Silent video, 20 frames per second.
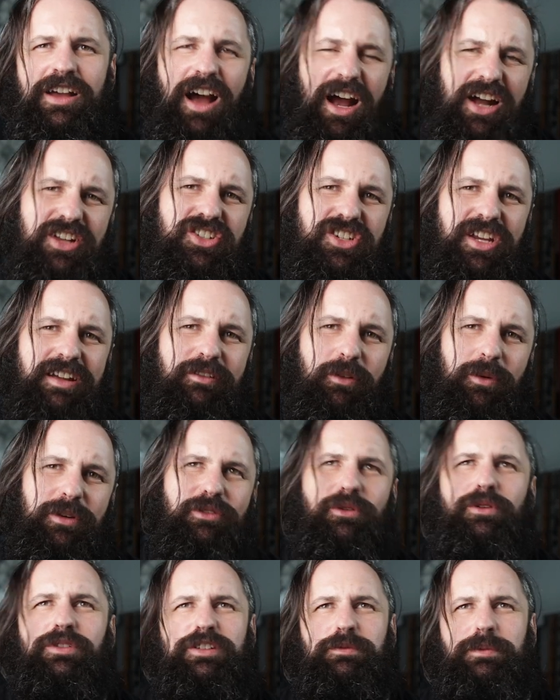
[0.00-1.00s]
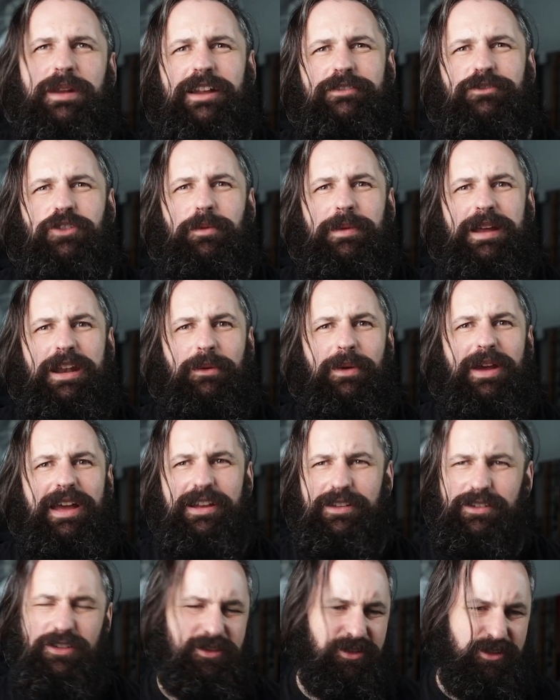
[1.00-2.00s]
I'd share it with you on this platform
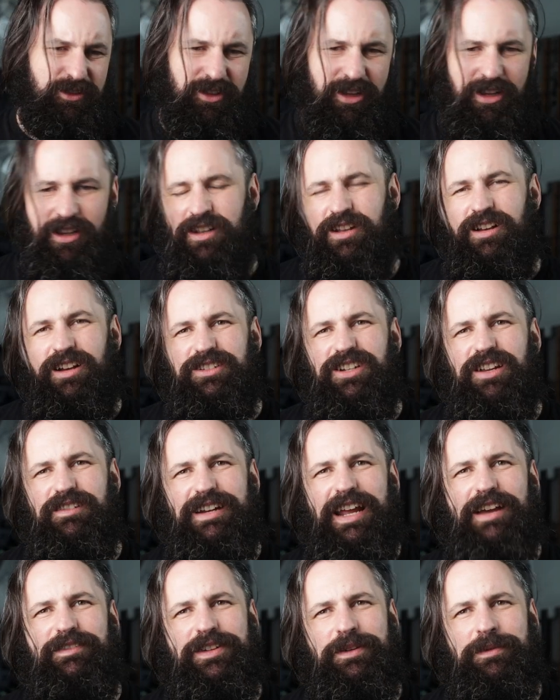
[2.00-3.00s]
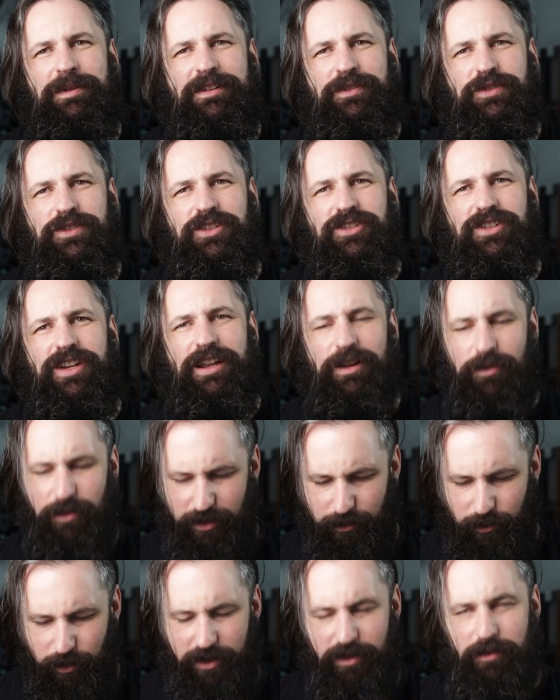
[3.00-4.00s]
anyway, because I don't really have anywhere else to share it
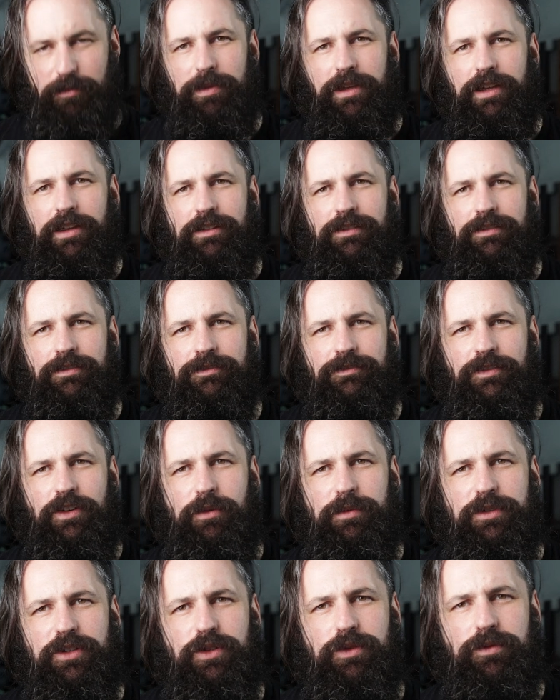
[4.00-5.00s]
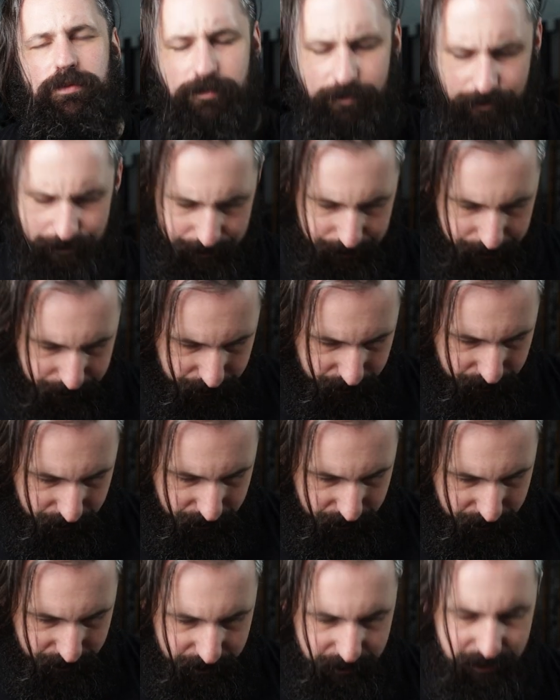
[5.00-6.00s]
with it being film and all.
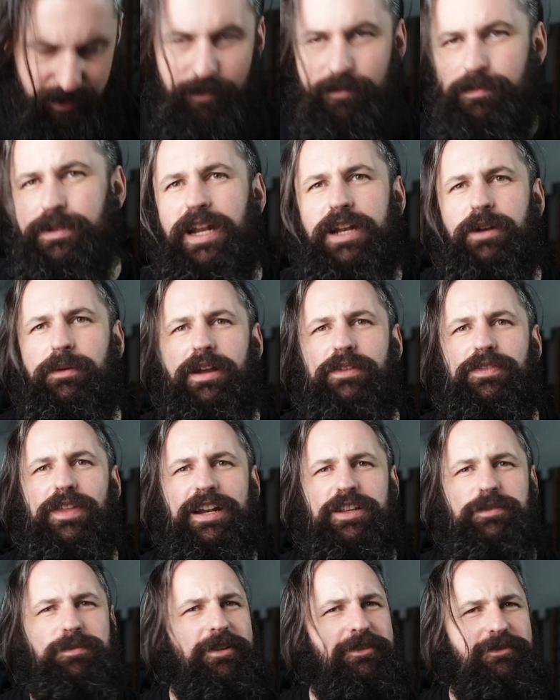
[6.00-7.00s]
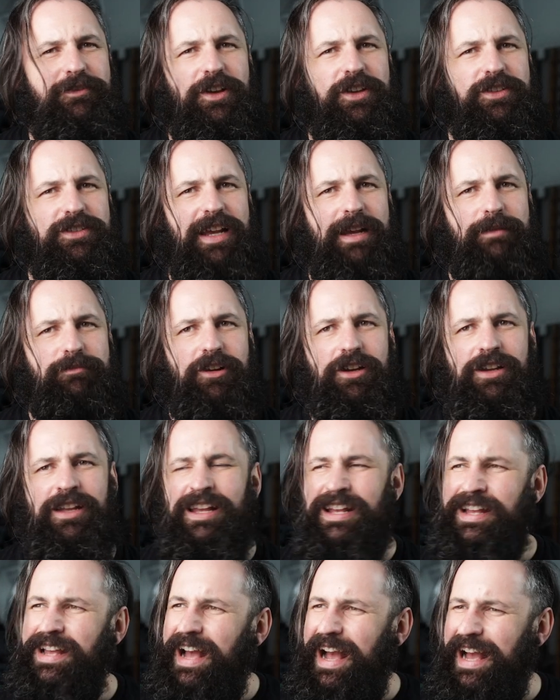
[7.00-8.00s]
But anyway, that is my first camera.
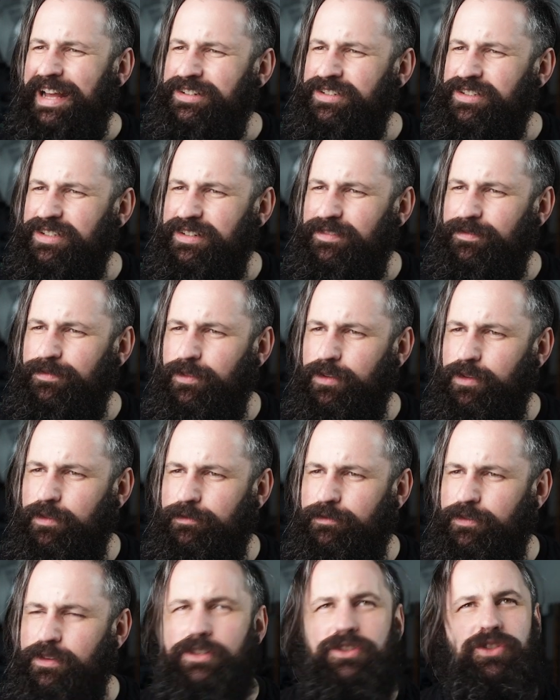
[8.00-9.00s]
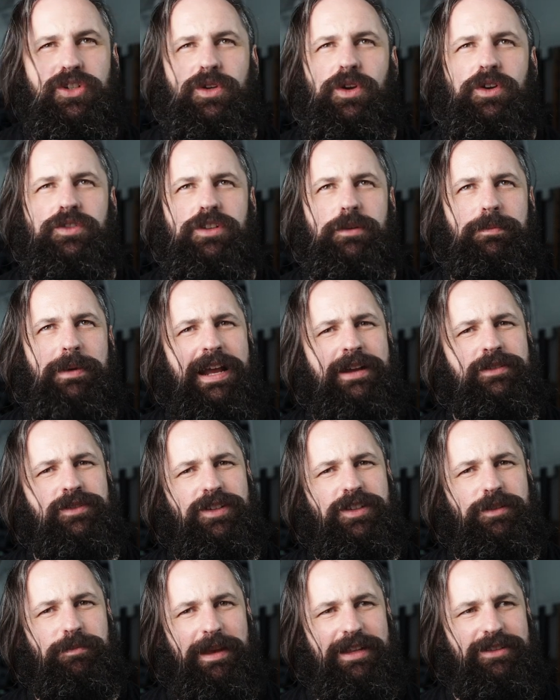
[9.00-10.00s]
And for the £200
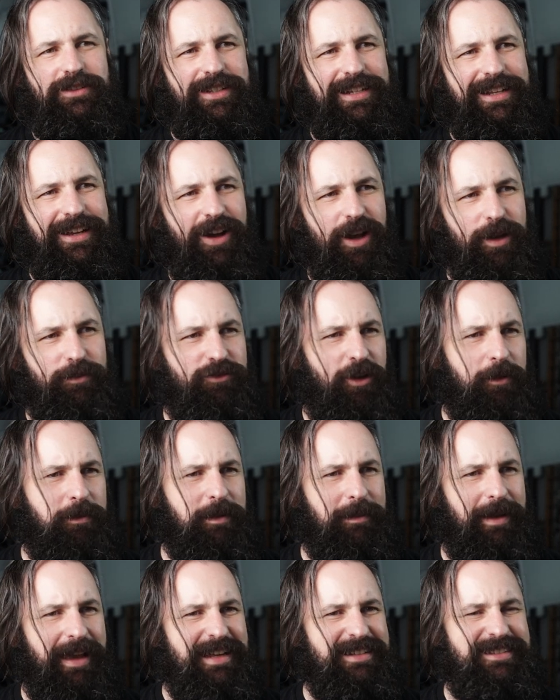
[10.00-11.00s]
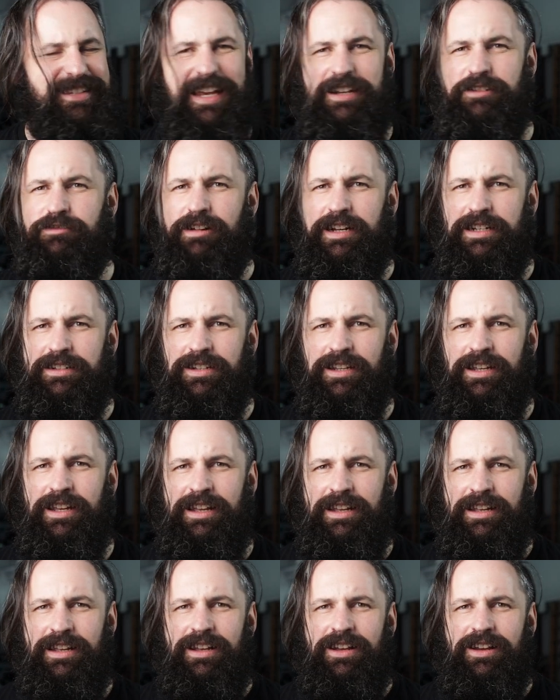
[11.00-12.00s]
I spent on it, I probably made 10 grand.
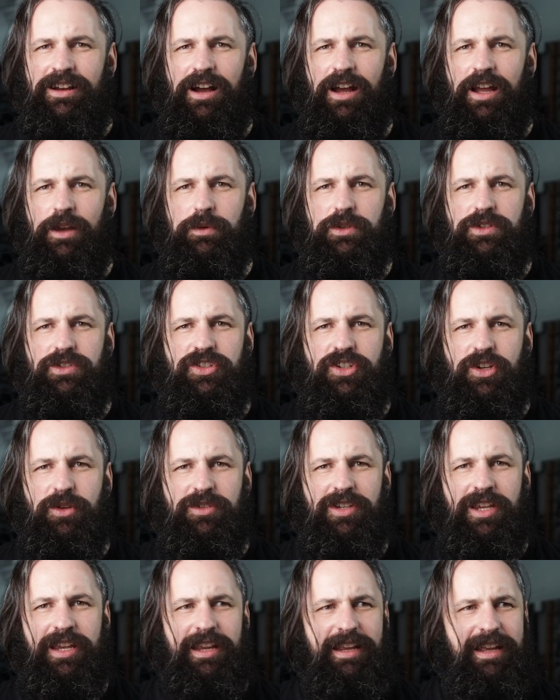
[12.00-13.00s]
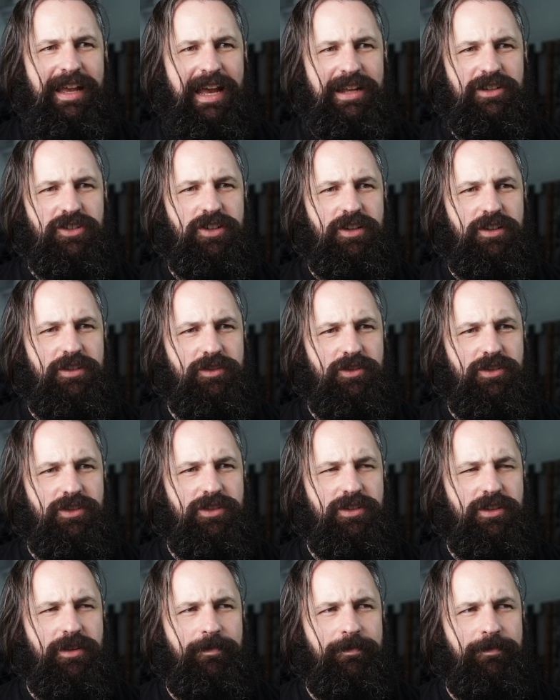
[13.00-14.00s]
I was shooting
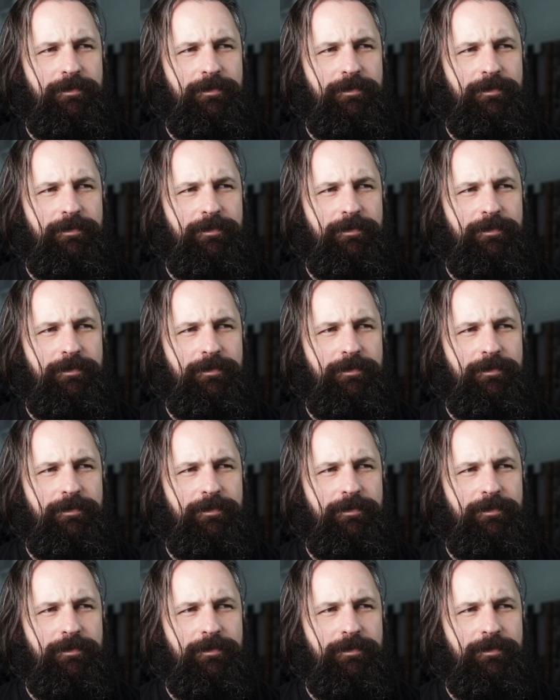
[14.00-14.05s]
headshots,